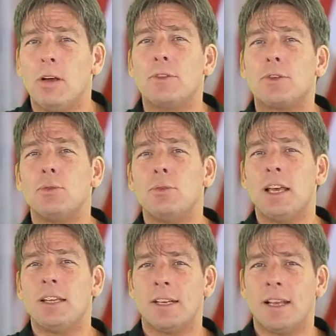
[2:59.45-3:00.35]
of the
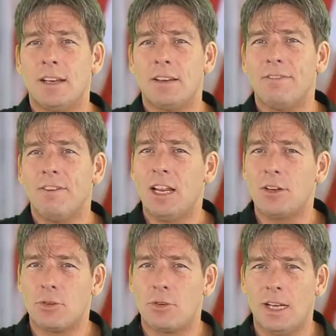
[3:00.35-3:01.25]
2008
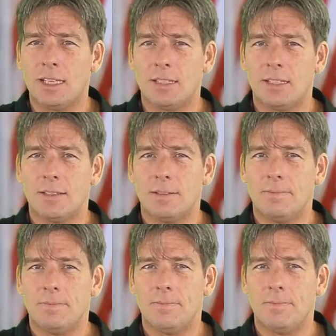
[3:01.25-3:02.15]
financial crisis.
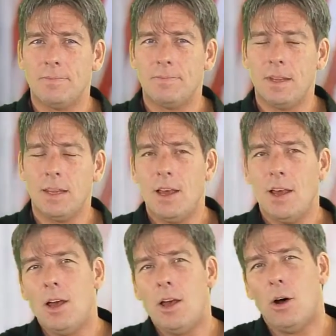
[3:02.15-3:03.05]

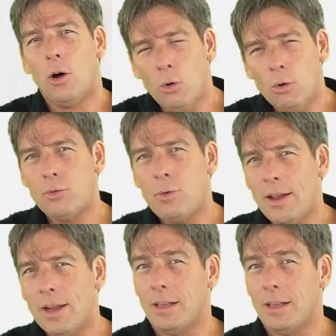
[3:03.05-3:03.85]
All throughout our